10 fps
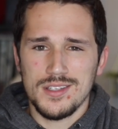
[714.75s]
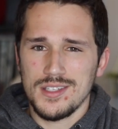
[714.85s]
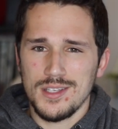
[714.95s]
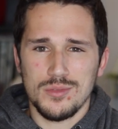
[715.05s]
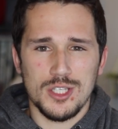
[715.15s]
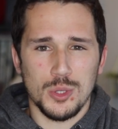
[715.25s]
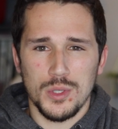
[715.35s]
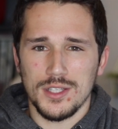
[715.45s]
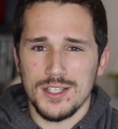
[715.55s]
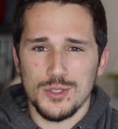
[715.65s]
CMC
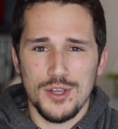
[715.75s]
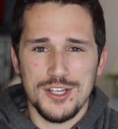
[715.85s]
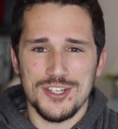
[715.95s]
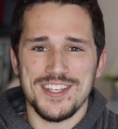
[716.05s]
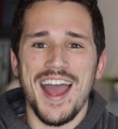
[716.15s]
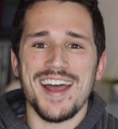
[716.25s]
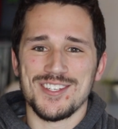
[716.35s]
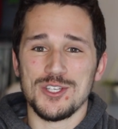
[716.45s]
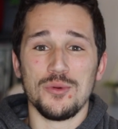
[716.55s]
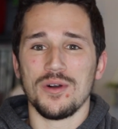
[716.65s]
3 or less creatures
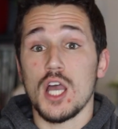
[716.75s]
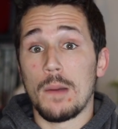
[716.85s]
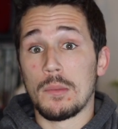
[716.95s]
as you will.